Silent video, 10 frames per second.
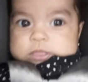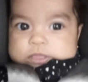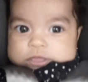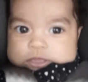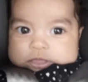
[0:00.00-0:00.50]

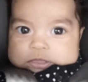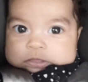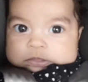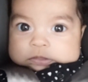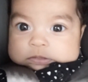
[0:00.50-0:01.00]
Alright,
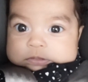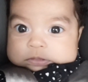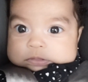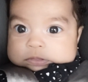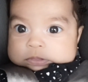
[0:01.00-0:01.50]
Celine's all
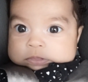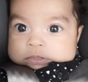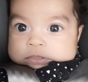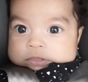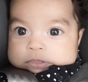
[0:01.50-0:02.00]
done
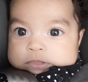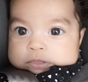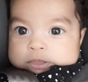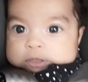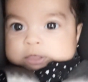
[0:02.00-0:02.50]
with her
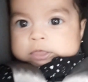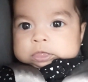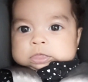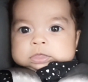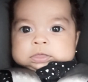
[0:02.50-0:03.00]
first
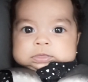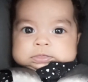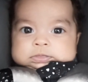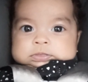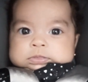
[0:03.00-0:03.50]

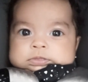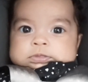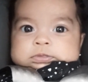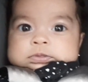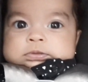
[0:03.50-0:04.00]
class. Did
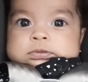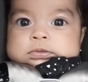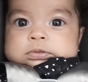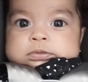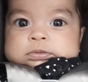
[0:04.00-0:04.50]
you have
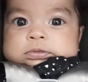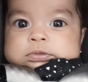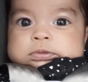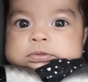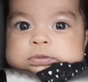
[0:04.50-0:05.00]
fun, mama?